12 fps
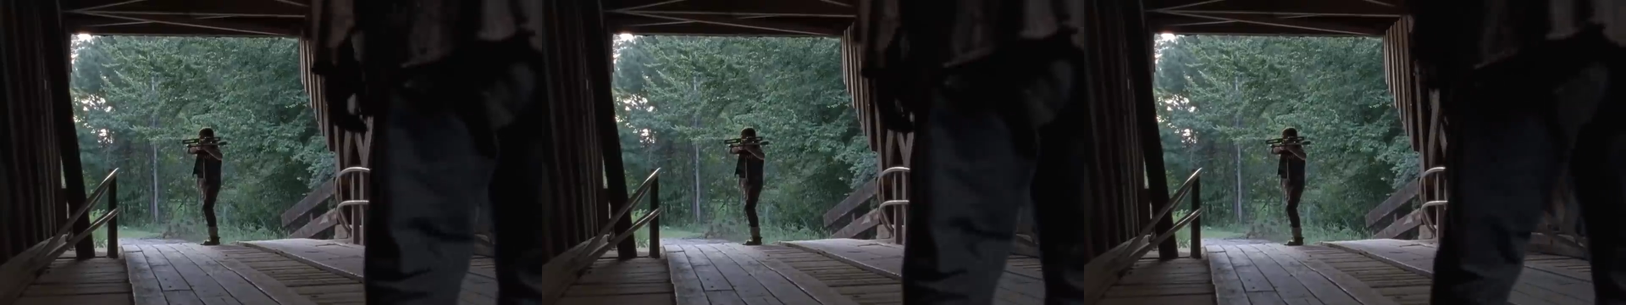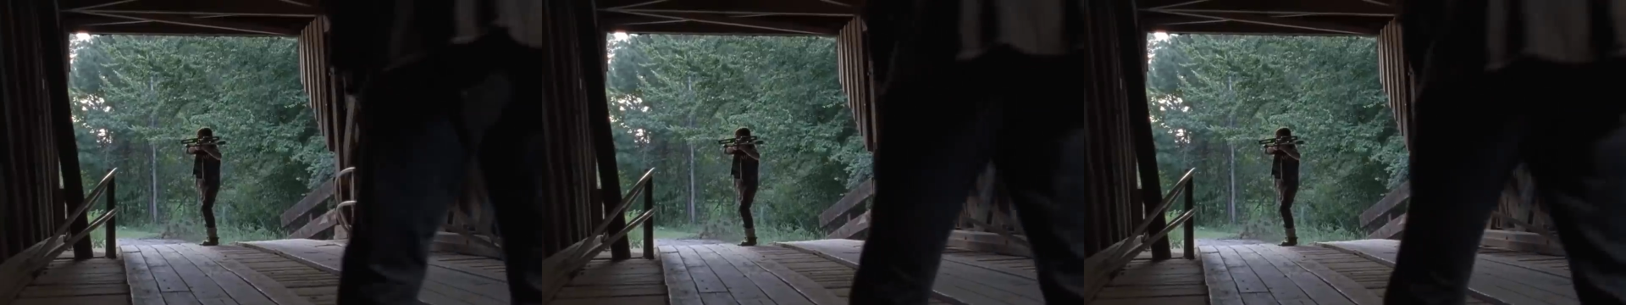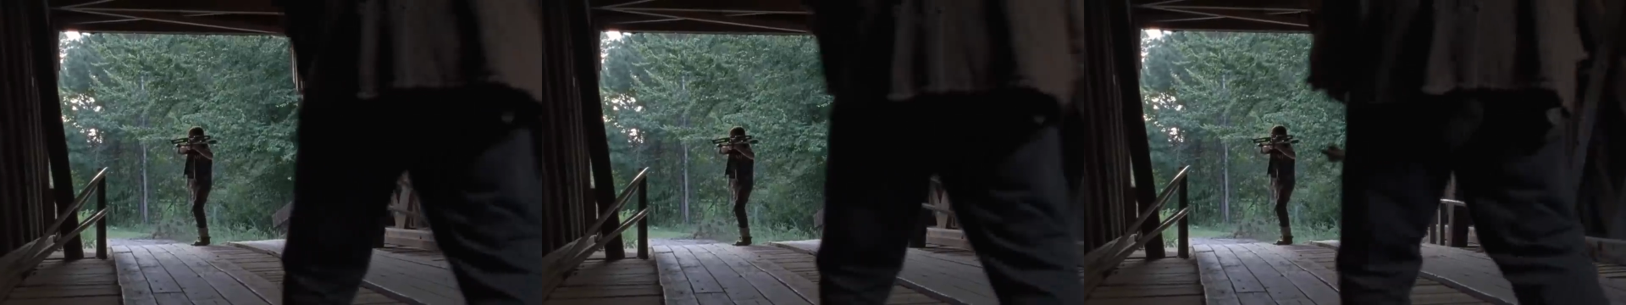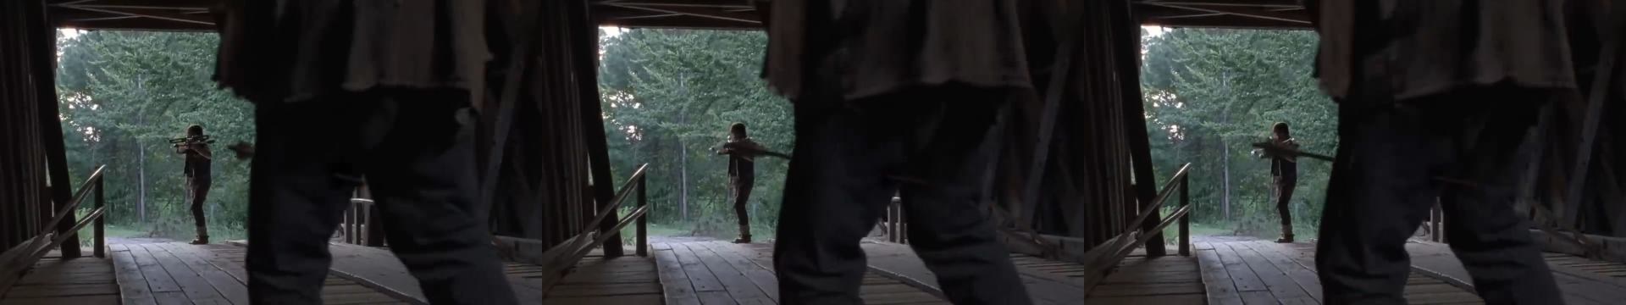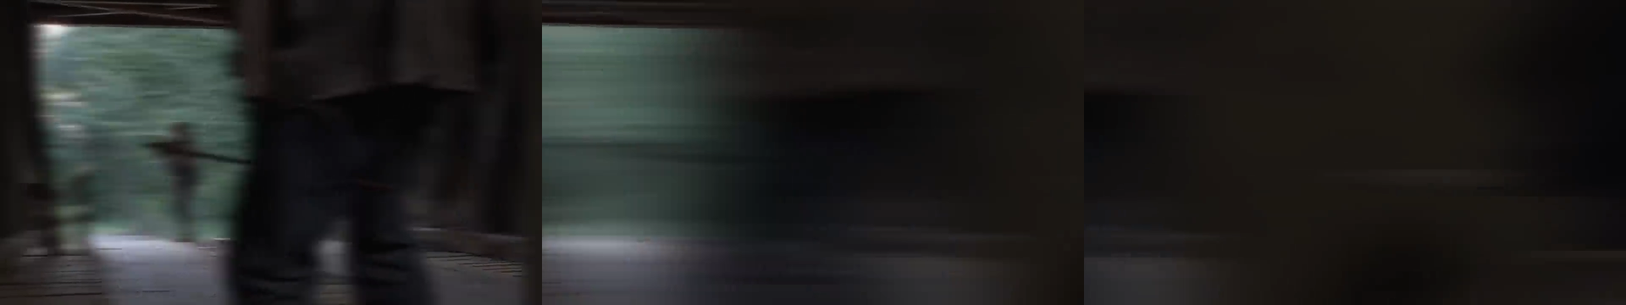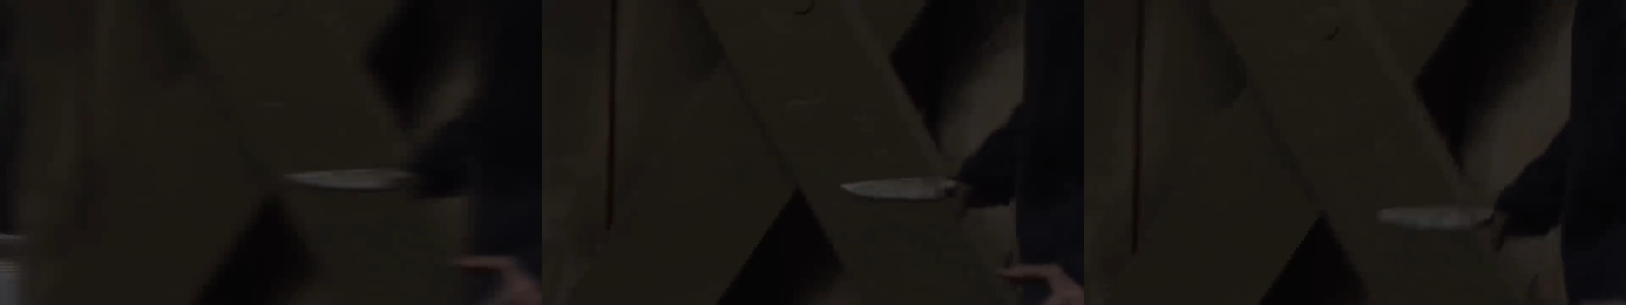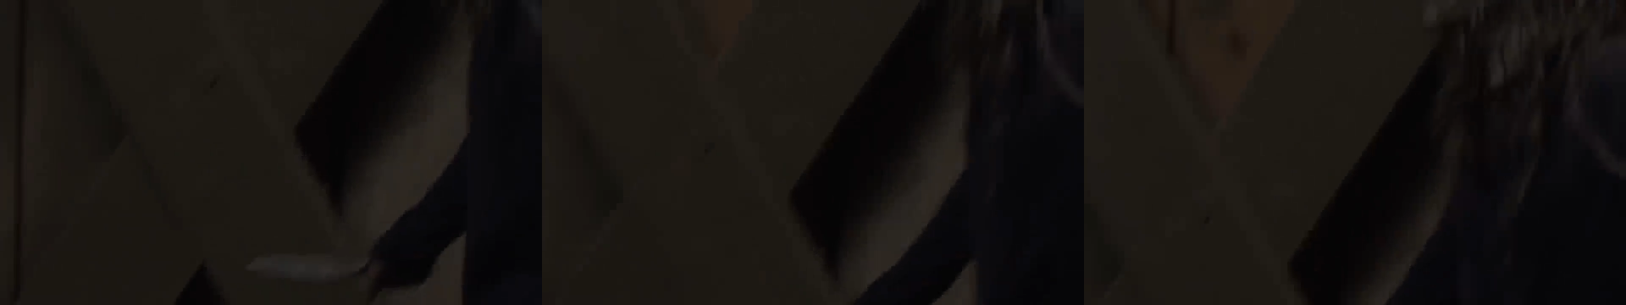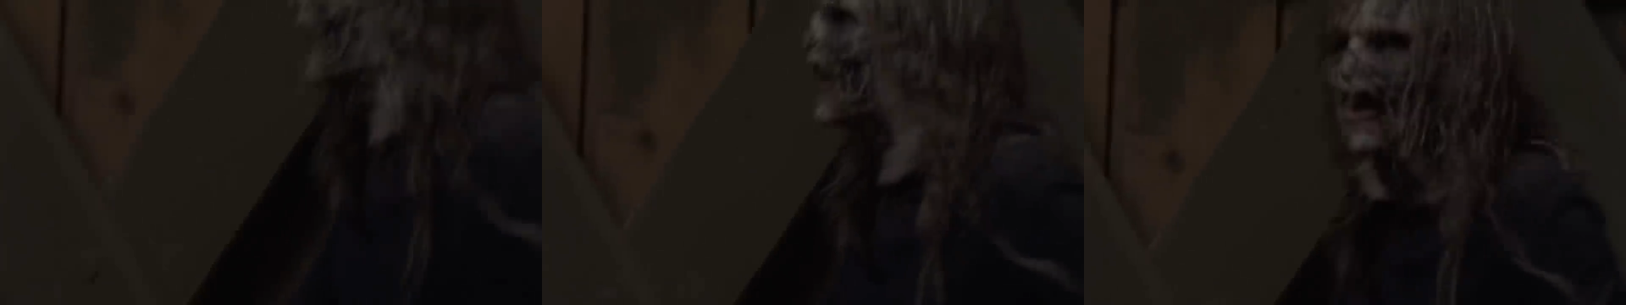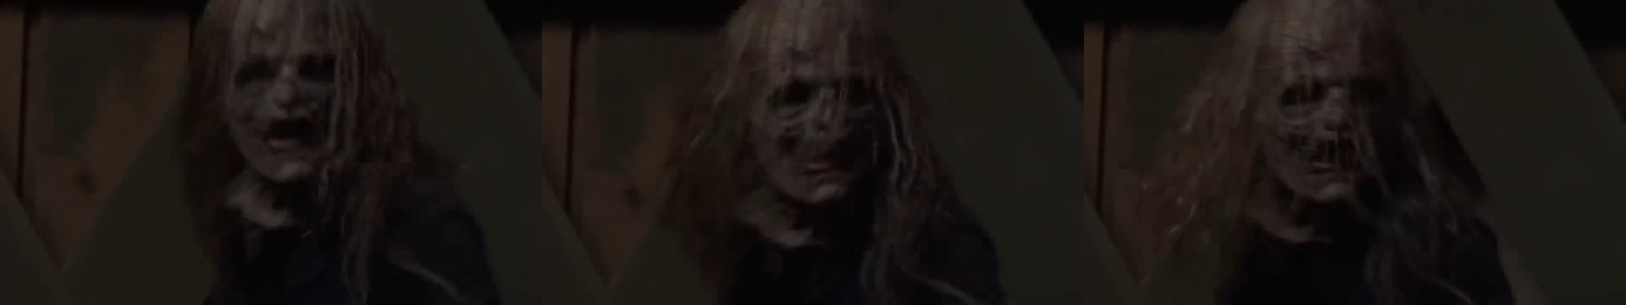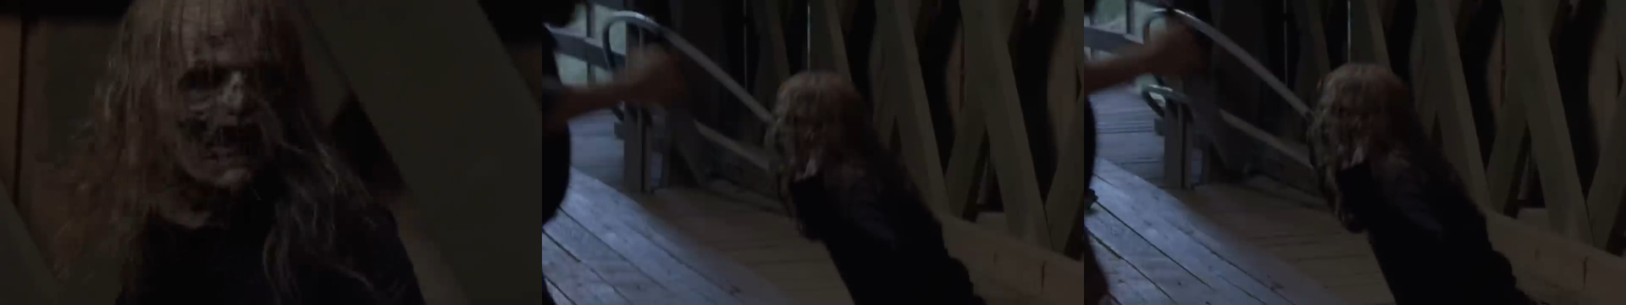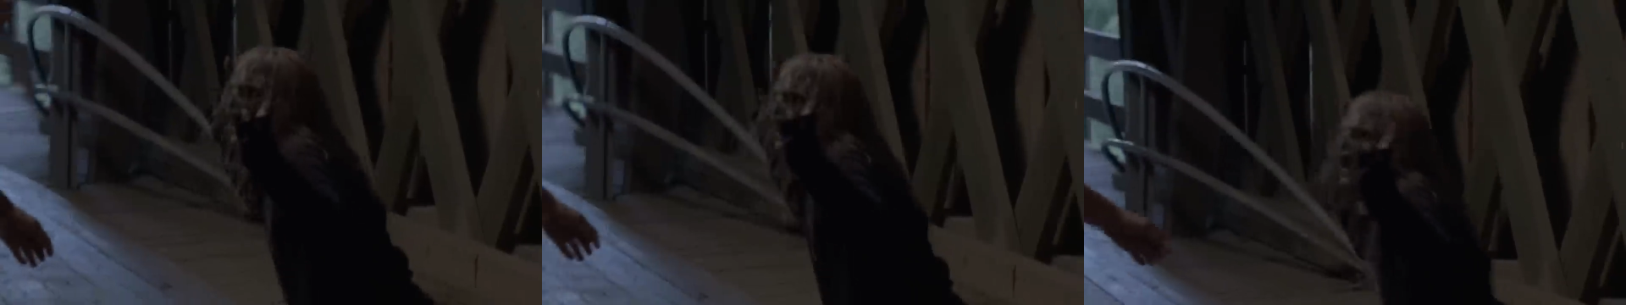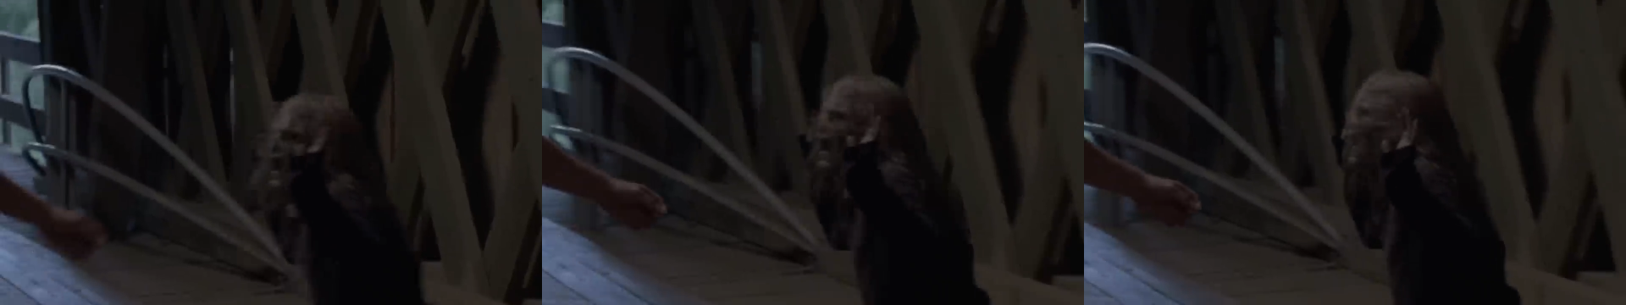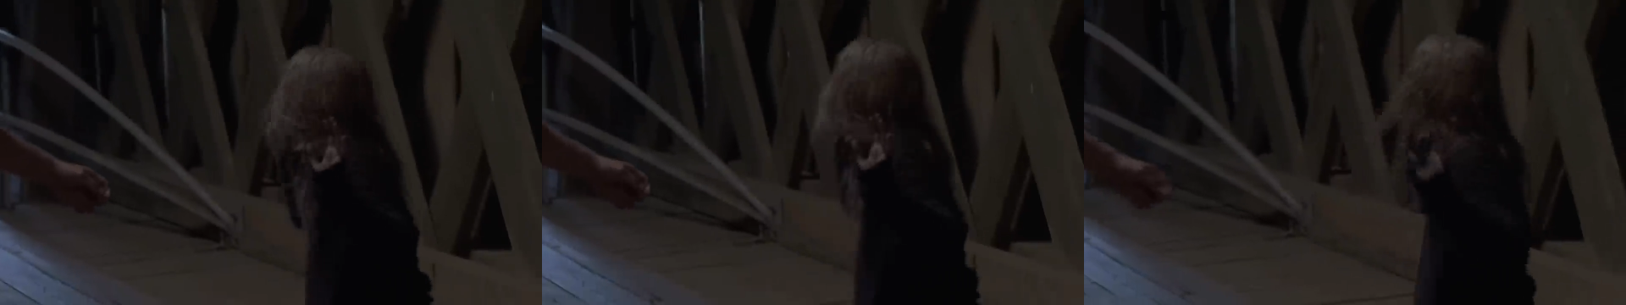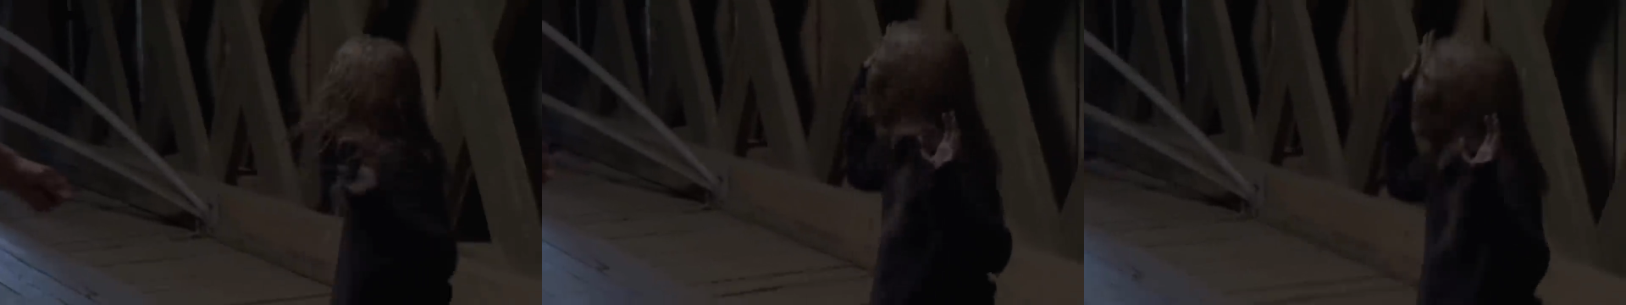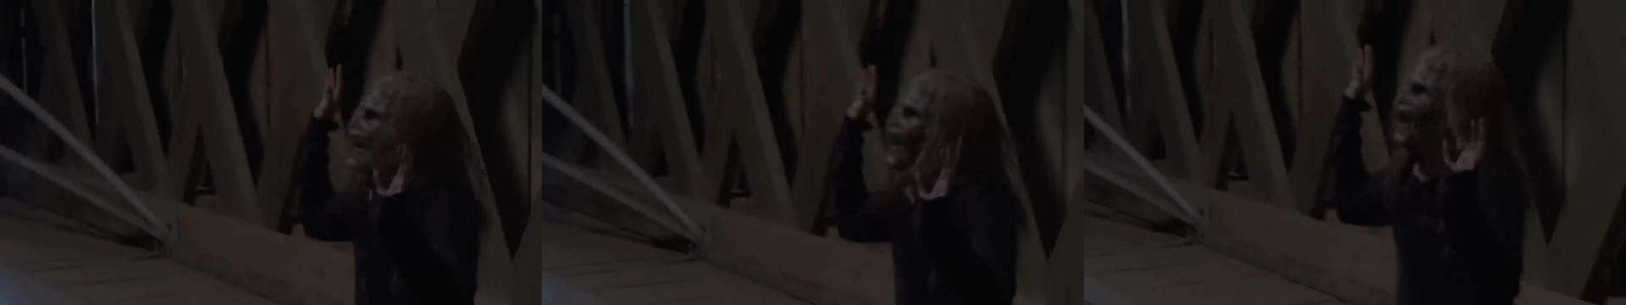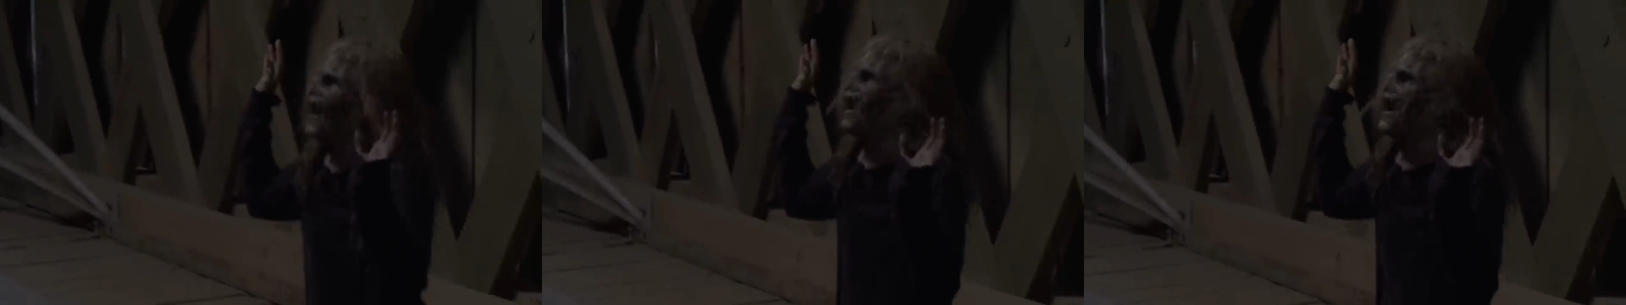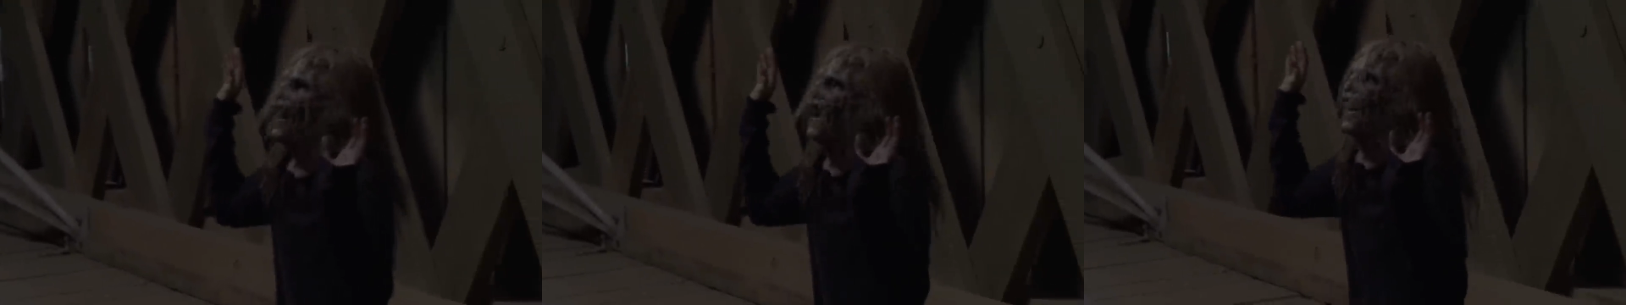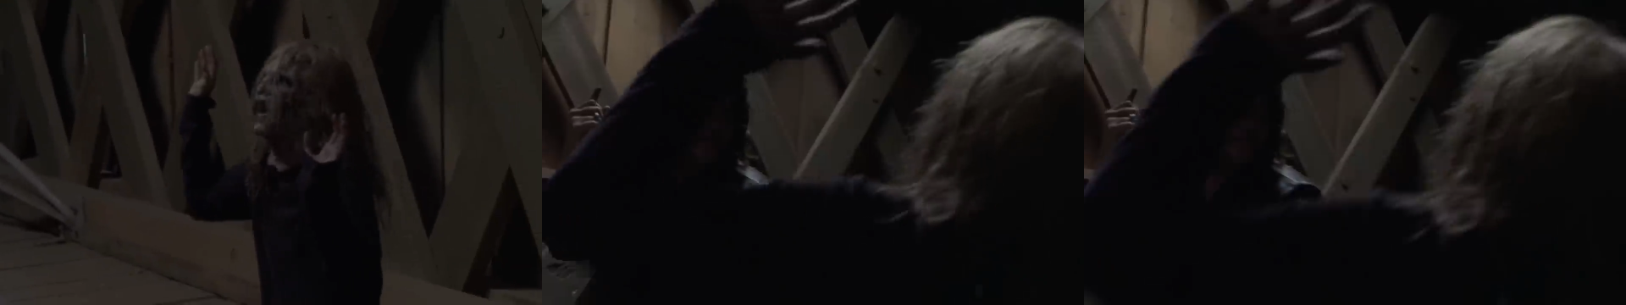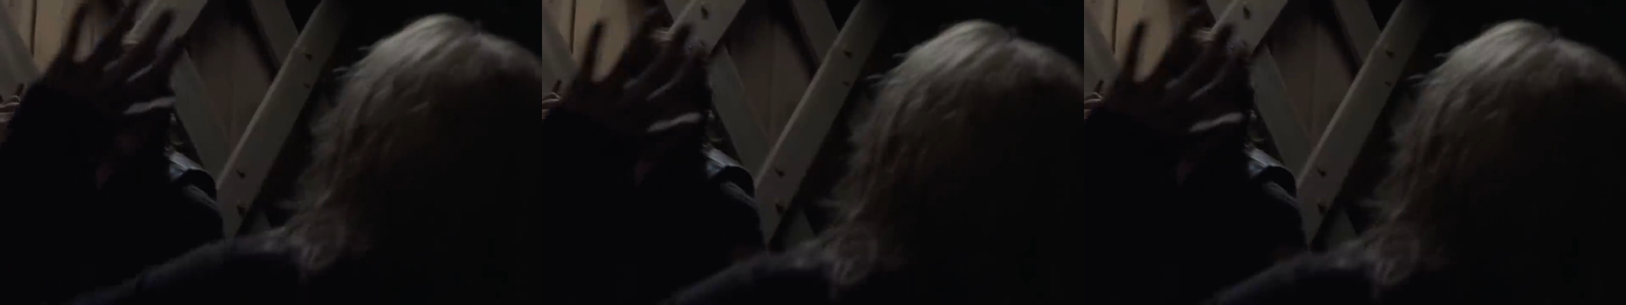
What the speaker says: (no speaker visible)